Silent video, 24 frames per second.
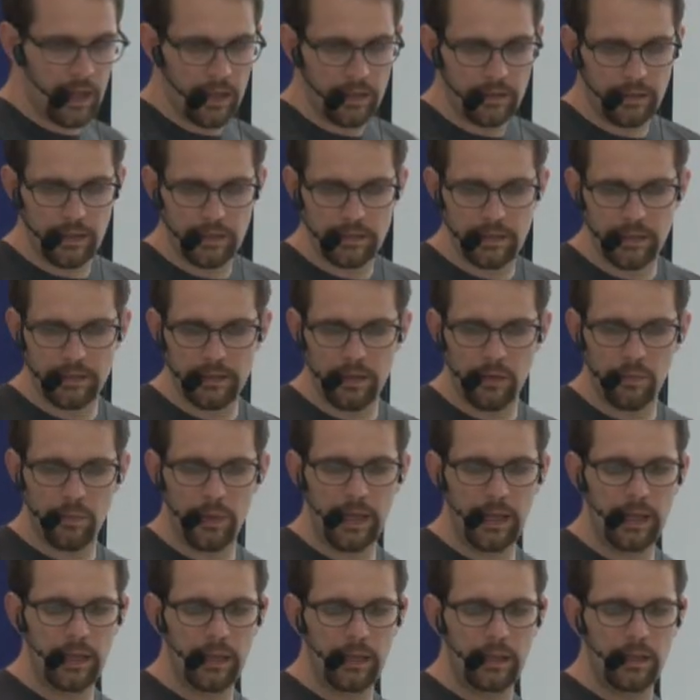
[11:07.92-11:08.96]
This is a
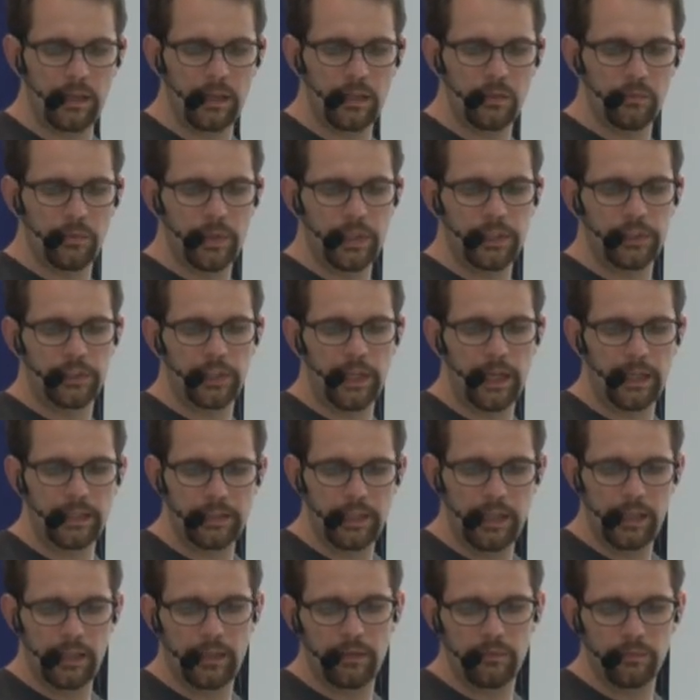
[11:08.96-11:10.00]
way in which I
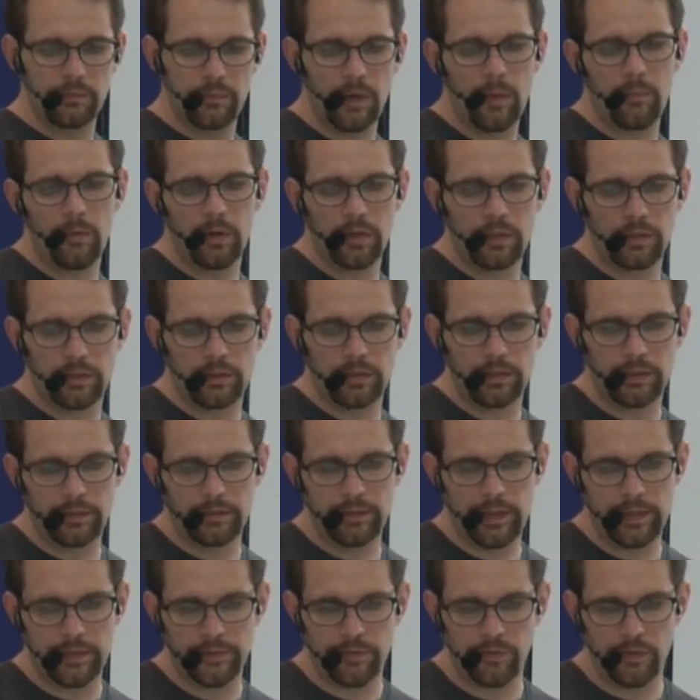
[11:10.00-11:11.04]
take a model in
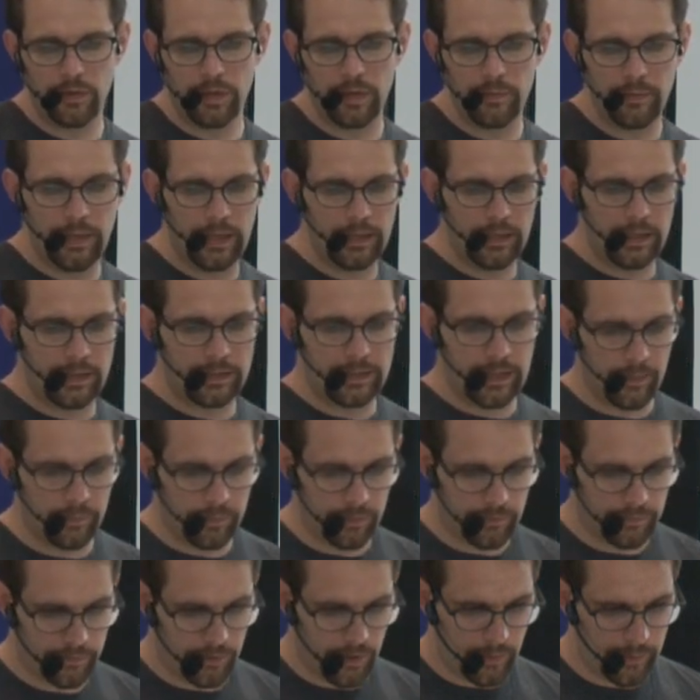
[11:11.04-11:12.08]
this form and I
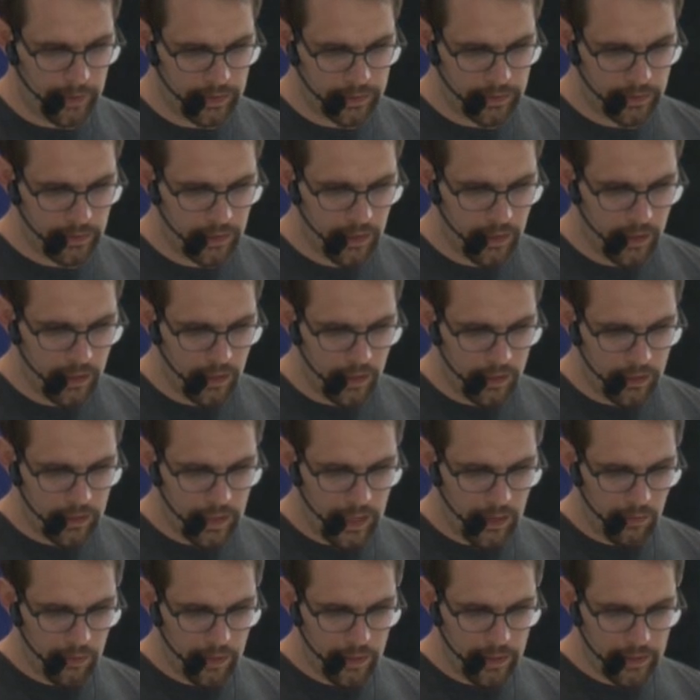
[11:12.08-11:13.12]
sample from it.
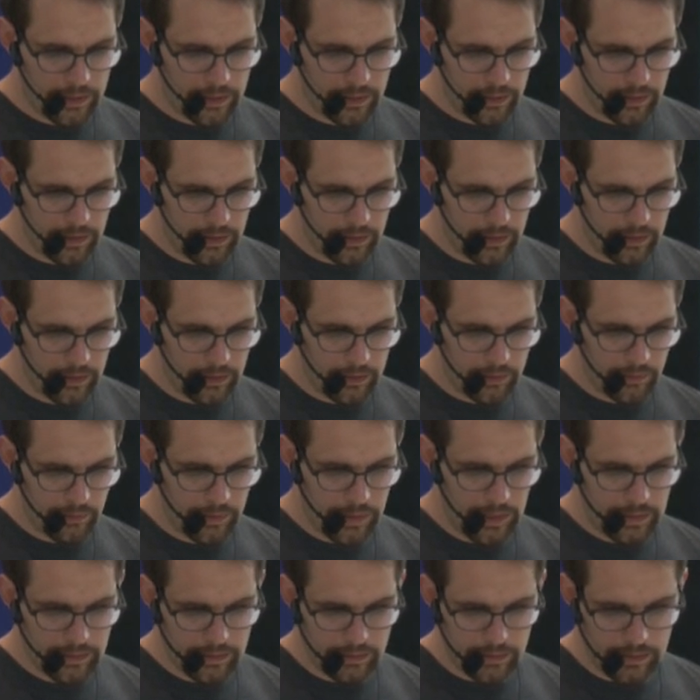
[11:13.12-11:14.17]
Now I actually
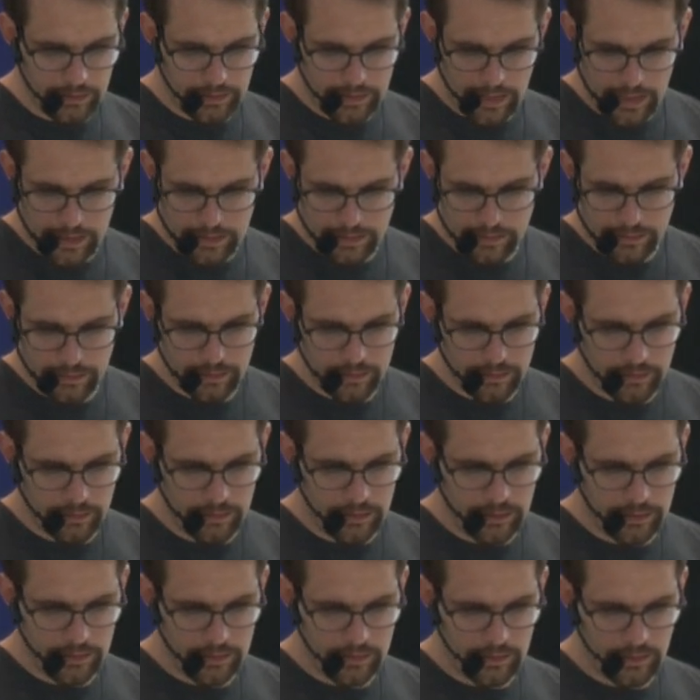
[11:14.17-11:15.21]
created a test. So
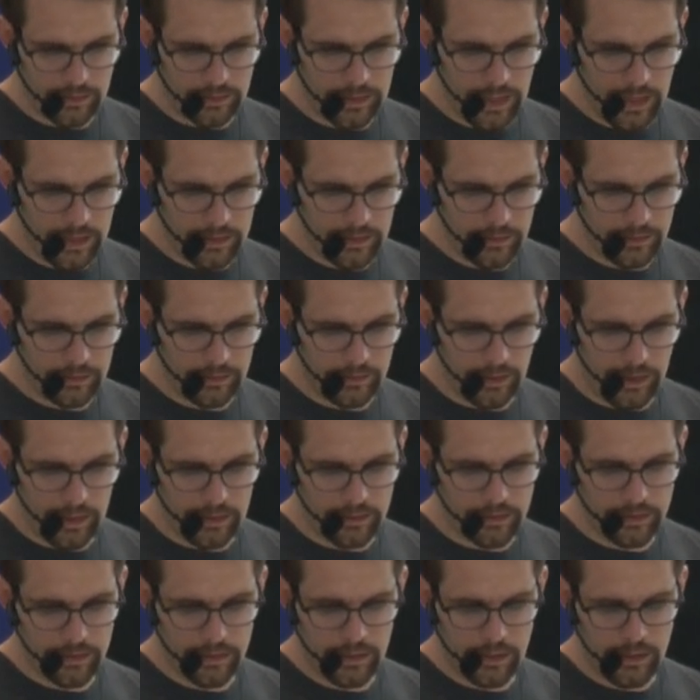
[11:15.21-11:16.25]
this is a test
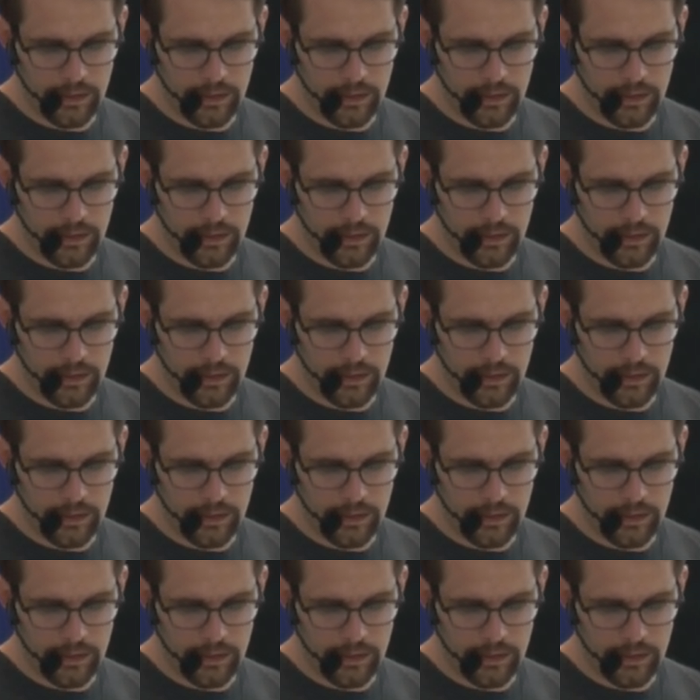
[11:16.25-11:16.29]
that